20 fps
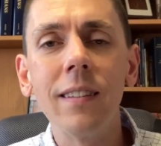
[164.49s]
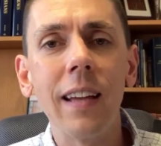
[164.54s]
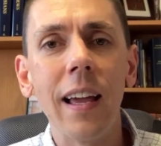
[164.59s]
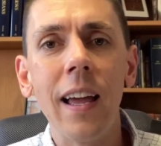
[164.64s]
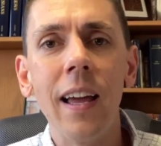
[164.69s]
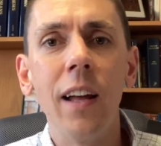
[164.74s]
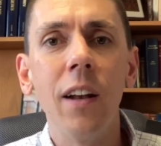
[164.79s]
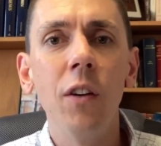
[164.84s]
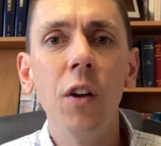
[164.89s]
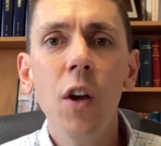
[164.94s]

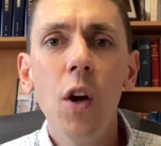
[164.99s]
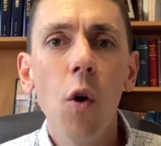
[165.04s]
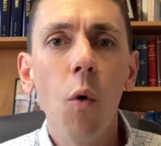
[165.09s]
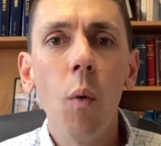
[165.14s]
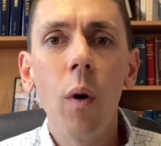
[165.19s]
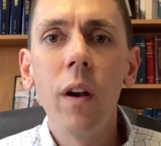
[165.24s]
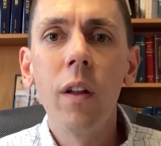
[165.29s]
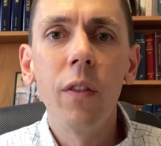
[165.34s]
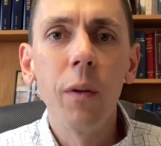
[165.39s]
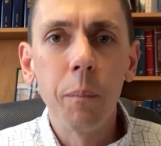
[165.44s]
And
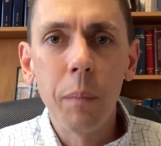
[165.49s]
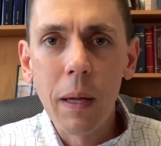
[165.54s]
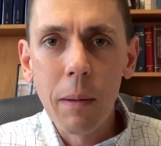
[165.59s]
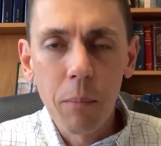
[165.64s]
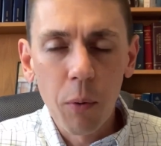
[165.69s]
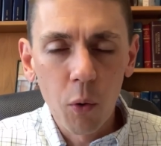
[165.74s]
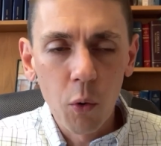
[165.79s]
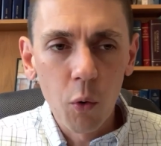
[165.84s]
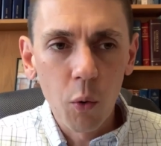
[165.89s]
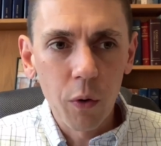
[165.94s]
one of the
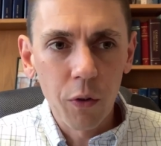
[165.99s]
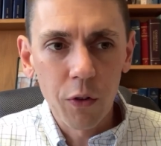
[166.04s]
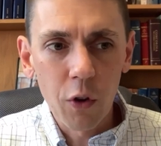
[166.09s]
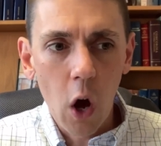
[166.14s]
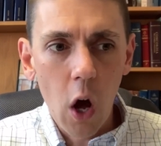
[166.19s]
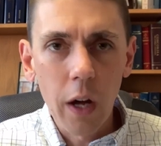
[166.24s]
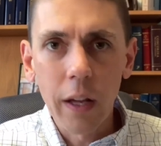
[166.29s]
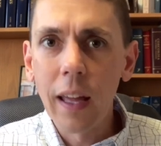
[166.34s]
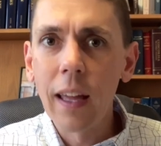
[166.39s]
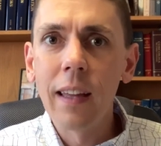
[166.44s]
people who was
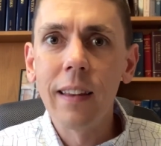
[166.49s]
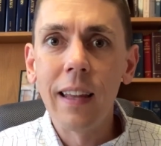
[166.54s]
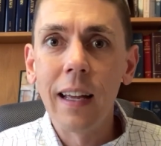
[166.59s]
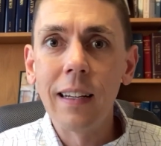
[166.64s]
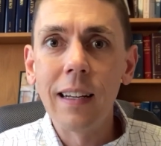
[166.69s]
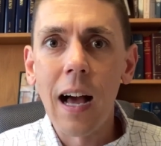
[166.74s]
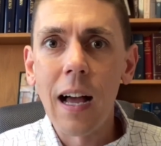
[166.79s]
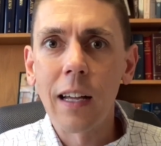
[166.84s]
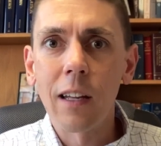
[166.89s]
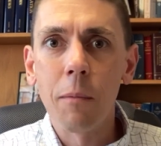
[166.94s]
talking in that
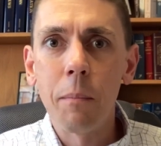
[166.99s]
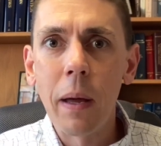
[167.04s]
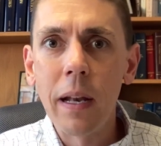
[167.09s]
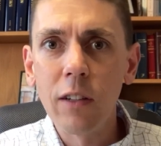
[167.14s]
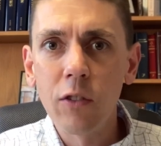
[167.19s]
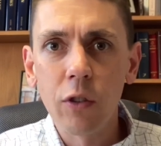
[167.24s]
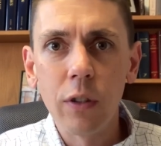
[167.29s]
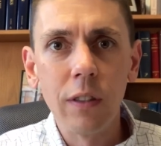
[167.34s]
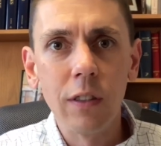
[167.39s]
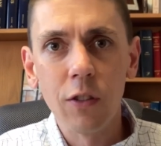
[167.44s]

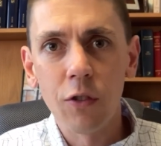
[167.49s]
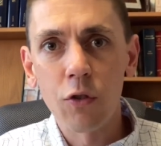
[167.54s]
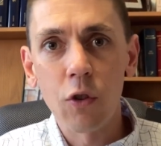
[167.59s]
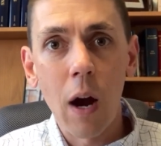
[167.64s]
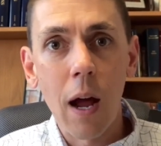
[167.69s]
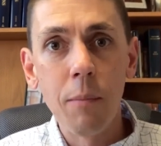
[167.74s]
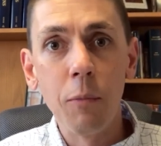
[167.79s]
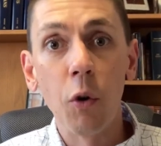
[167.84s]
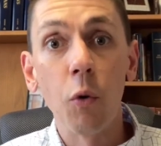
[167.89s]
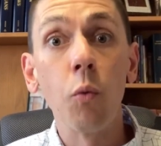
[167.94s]
documentary
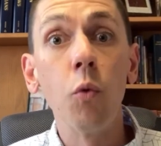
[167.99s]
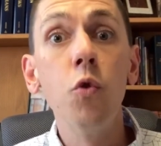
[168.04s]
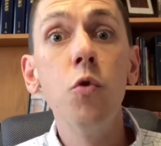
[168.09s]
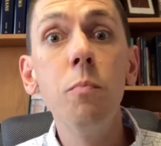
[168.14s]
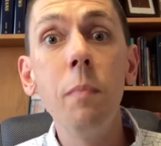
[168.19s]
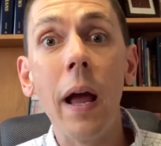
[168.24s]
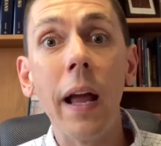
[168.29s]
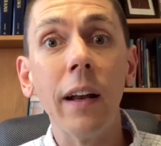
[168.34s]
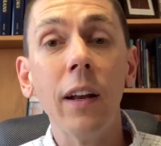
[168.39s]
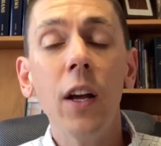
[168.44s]
described a
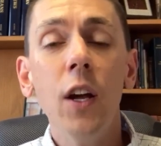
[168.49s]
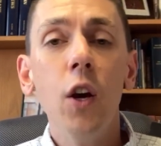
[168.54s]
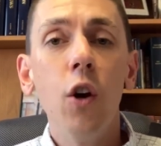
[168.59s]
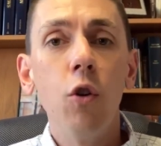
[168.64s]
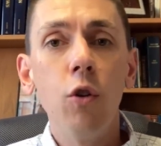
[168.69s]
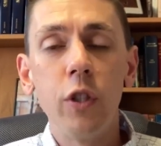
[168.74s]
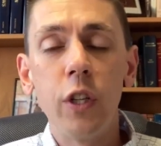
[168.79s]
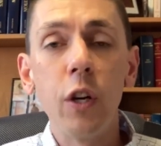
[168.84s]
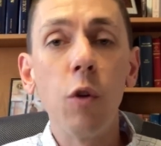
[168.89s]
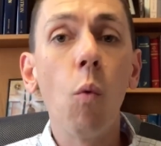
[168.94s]
roommate
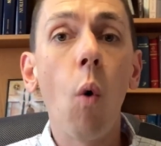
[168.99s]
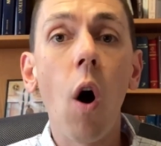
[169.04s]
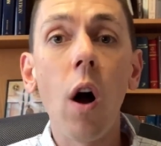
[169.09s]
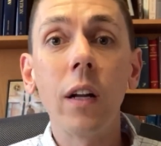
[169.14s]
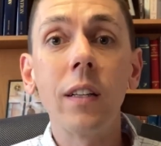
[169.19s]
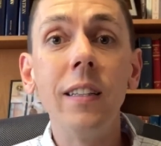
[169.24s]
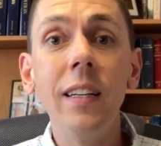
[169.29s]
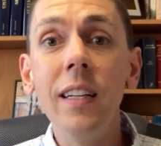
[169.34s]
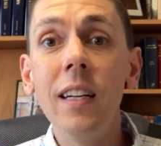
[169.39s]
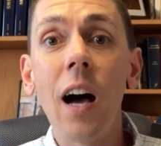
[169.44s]
who she
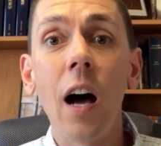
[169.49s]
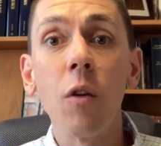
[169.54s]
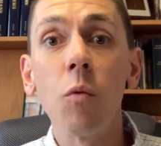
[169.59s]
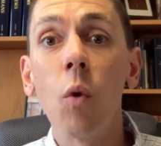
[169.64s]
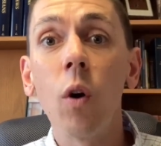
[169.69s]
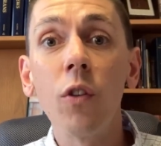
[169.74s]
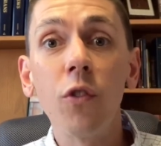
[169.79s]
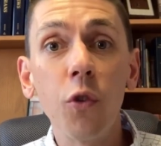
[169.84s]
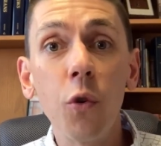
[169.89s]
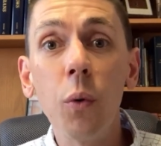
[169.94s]
walked in on
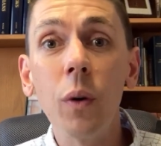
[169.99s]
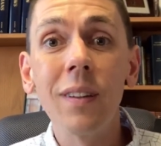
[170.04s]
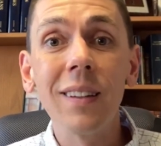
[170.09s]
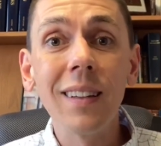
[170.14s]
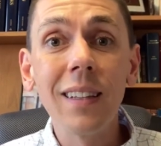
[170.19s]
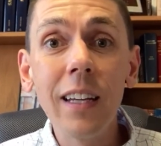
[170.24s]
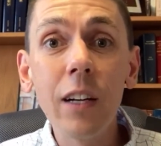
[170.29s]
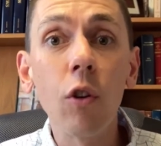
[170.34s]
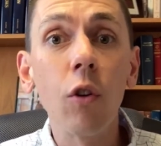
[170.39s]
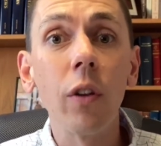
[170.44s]
once who was
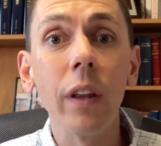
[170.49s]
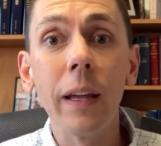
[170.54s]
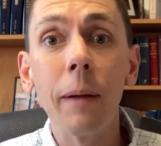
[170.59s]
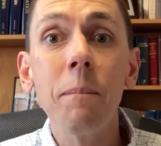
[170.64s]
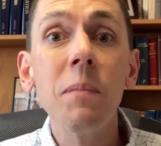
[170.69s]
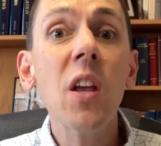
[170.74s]
literally